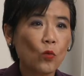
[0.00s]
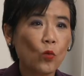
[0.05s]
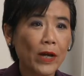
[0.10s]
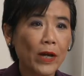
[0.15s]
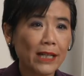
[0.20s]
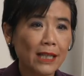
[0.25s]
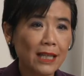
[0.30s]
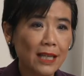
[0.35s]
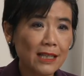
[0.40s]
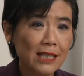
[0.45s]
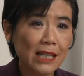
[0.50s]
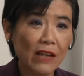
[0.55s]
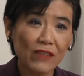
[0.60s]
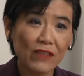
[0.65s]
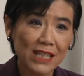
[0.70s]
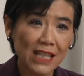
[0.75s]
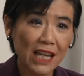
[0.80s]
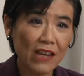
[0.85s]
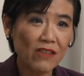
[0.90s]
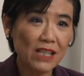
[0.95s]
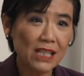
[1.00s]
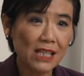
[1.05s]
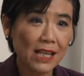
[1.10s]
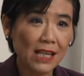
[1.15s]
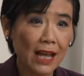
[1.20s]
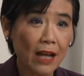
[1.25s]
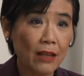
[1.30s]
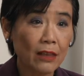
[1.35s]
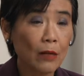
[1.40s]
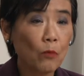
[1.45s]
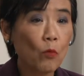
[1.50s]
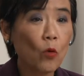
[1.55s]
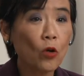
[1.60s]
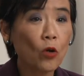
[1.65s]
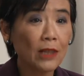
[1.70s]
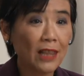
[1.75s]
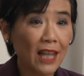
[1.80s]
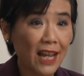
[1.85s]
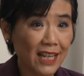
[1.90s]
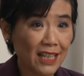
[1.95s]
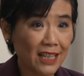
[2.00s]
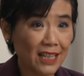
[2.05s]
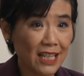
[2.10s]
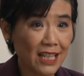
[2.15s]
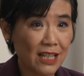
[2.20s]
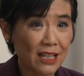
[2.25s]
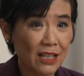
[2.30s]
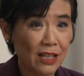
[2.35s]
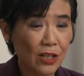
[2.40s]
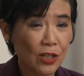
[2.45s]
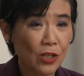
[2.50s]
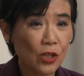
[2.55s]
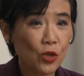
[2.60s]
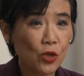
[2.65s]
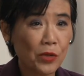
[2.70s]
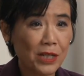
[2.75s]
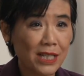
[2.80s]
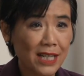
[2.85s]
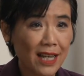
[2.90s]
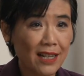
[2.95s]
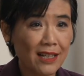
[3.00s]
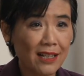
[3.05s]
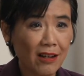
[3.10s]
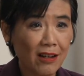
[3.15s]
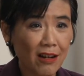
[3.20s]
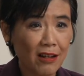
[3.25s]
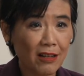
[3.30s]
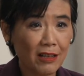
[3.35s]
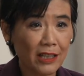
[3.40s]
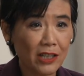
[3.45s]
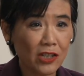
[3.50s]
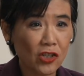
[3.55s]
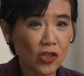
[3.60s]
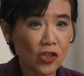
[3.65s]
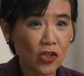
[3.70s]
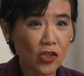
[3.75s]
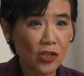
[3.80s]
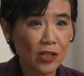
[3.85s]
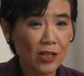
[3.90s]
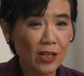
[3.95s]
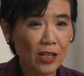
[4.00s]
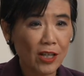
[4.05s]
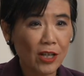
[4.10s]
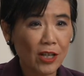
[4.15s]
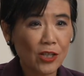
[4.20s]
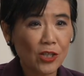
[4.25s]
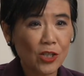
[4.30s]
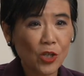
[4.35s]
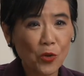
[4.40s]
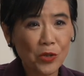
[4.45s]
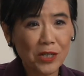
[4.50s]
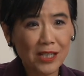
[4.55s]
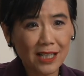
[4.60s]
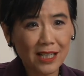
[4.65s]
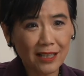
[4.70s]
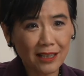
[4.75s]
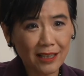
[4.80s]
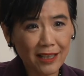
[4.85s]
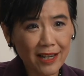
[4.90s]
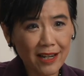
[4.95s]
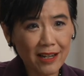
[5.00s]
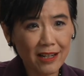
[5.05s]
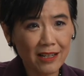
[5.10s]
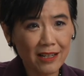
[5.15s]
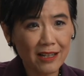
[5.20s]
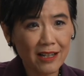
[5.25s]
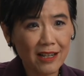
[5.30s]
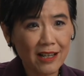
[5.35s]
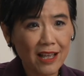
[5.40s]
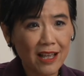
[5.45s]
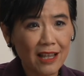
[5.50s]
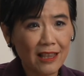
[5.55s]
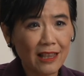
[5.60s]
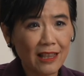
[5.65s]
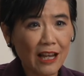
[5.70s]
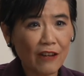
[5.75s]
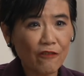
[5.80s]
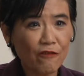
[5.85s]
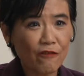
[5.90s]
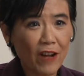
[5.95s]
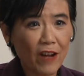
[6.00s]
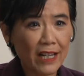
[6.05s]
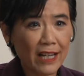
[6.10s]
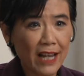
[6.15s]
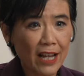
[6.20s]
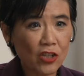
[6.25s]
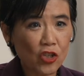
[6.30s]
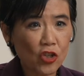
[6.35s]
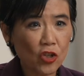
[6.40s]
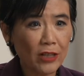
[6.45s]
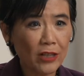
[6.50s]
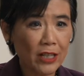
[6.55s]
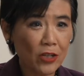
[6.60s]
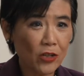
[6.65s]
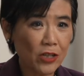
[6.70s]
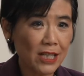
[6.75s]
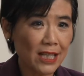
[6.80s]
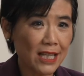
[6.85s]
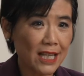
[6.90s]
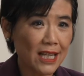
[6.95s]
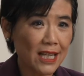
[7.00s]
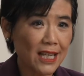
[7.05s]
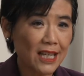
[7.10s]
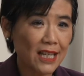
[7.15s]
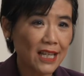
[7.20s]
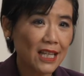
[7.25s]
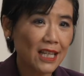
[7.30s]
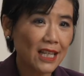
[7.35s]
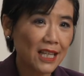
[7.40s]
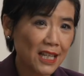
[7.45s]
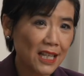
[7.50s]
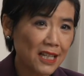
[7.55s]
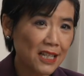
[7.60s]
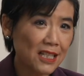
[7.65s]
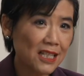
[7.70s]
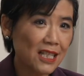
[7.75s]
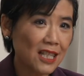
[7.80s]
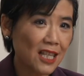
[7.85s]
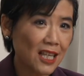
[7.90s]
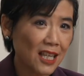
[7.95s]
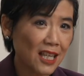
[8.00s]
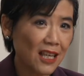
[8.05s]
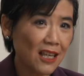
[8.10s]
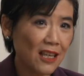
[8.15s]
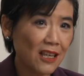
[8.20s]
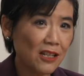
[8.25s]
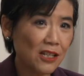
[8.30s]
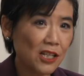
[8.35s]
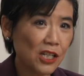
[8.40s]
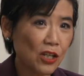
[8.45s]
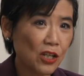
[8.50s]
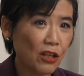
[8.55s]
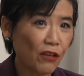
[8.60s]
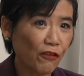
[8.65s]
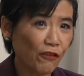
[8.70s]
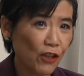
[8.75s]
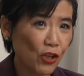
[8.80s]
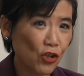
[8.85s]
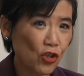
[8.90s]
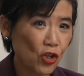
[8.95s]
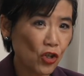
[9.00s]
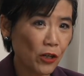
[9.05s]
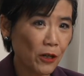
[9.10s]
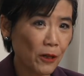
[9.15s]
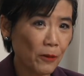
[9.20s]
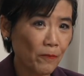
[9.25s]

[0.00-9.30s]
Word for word: when kids have a savings account, they're more likely to attend college. So it is clear that financial literacy is the key to the future,